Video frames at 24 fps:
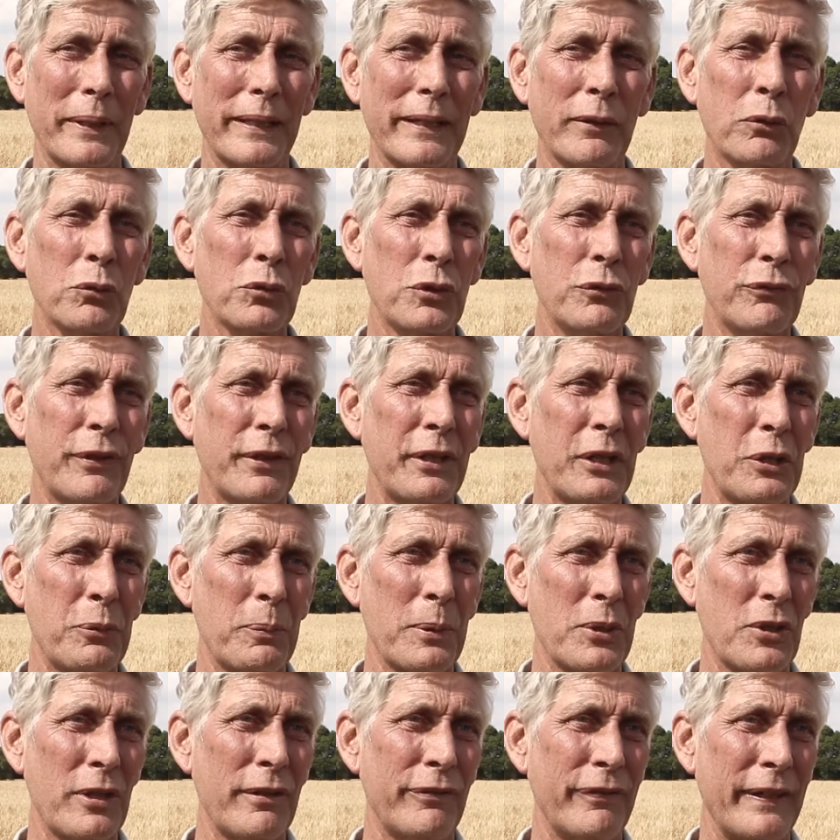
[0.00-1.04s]
they're also very
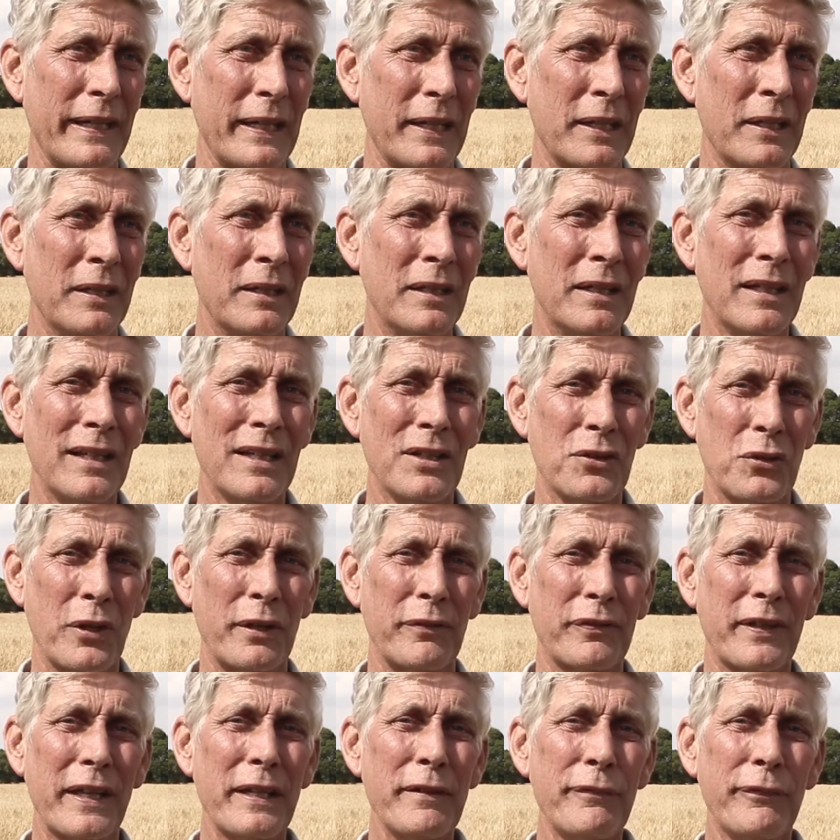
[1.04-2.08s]
specific. So
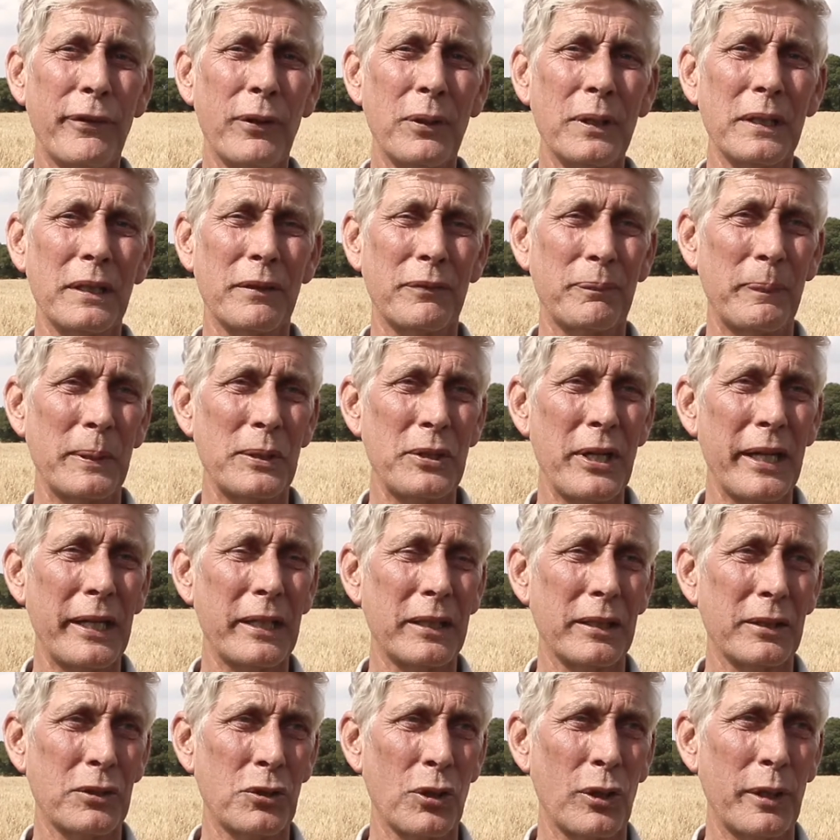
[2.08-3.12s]
if they find a
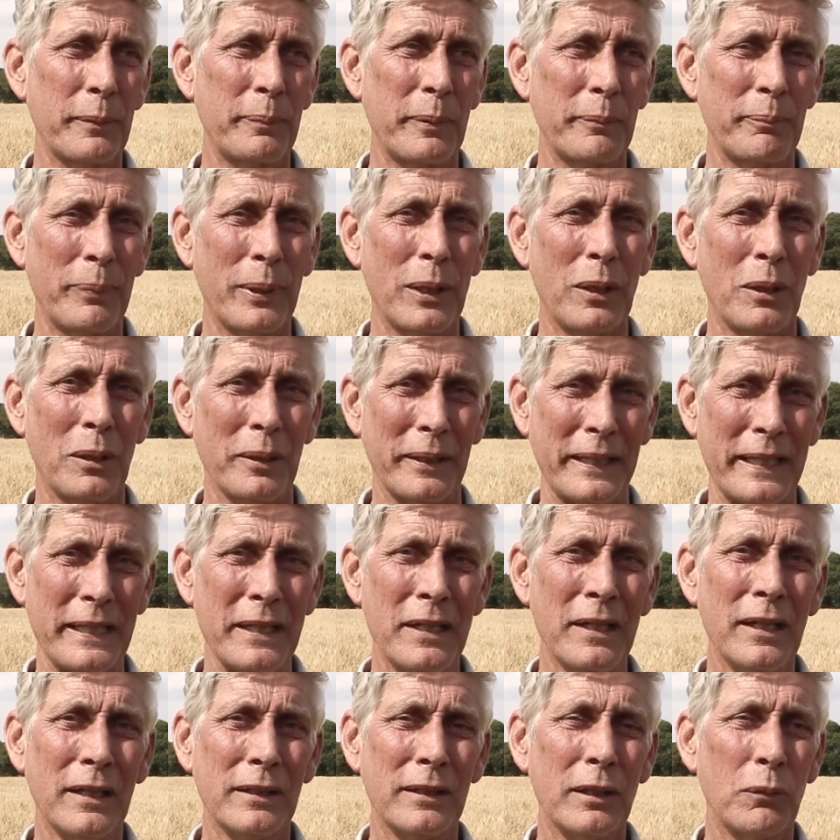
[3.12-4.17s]
particular type of barley
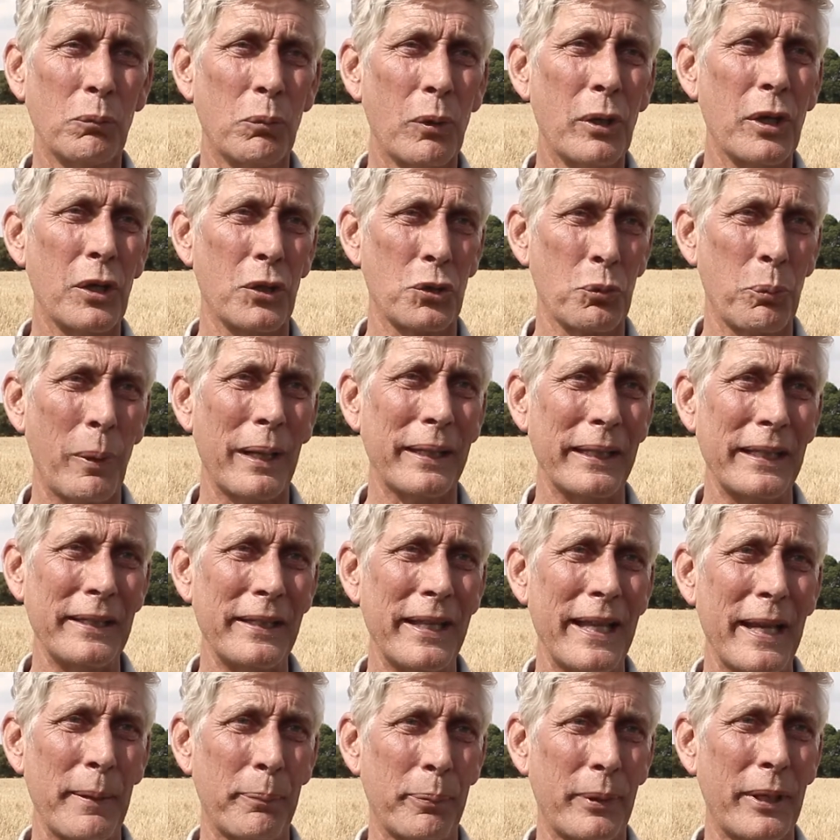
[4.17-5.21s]
that works well in
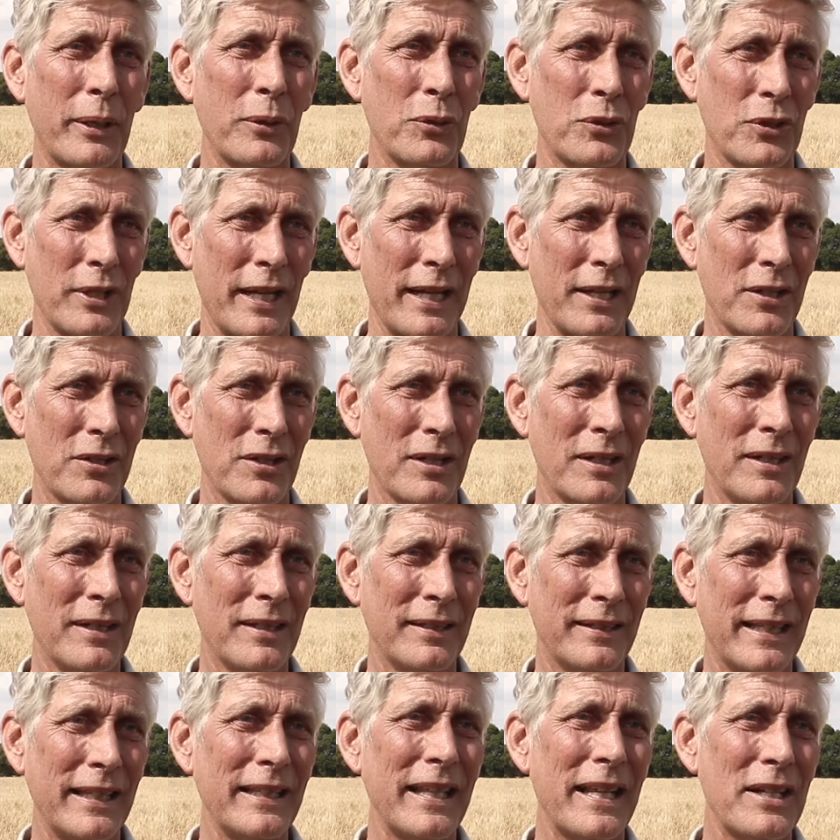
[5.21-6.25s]
their process,
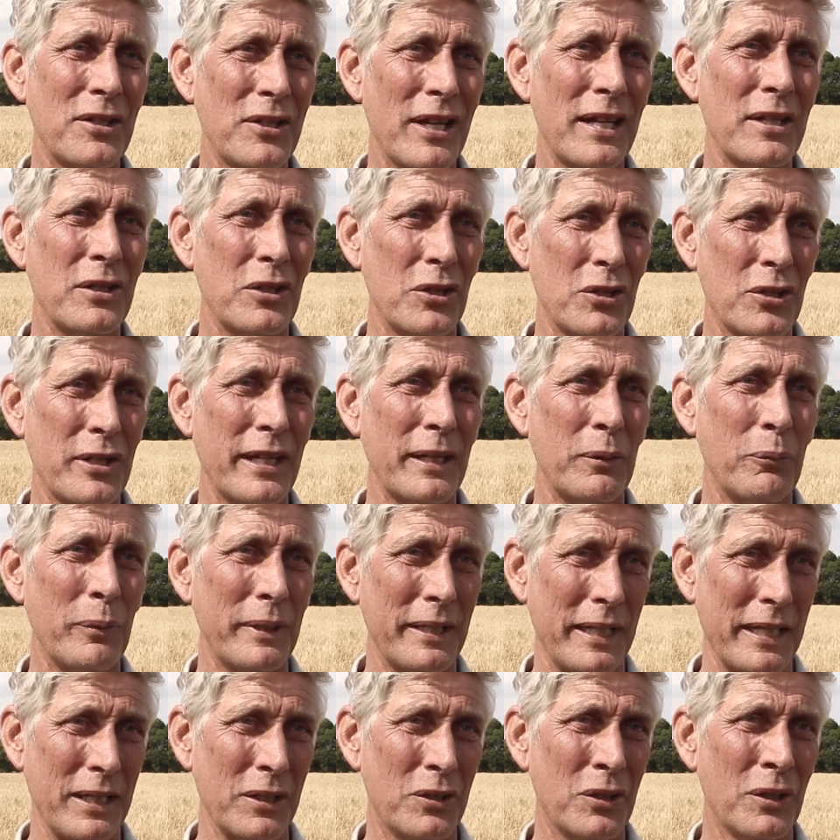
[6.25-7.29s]
then they tend to stick with
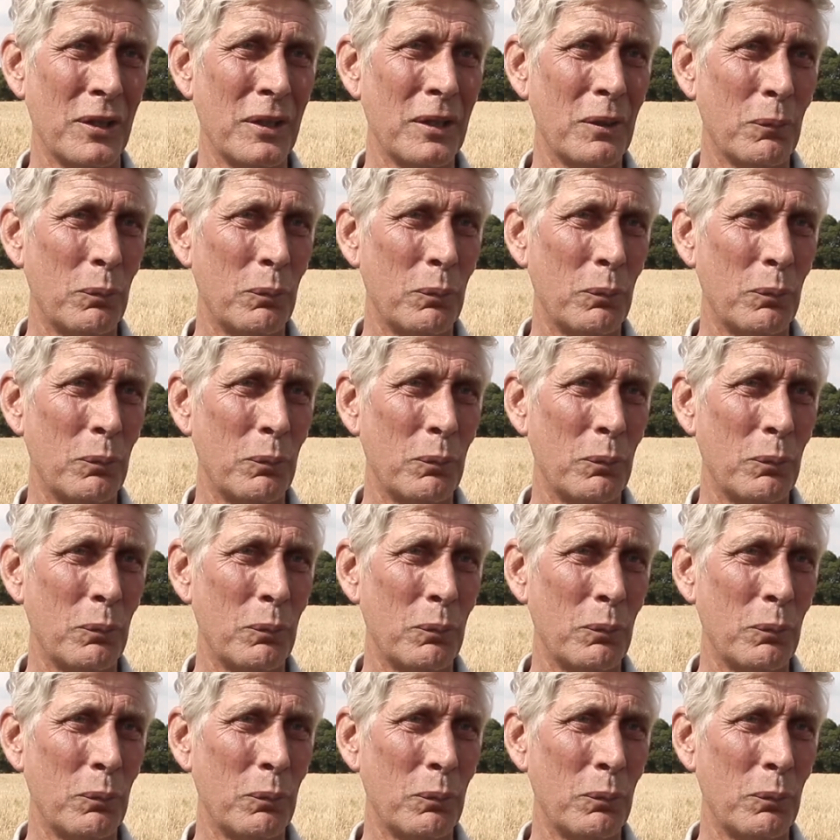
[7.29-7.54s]
it.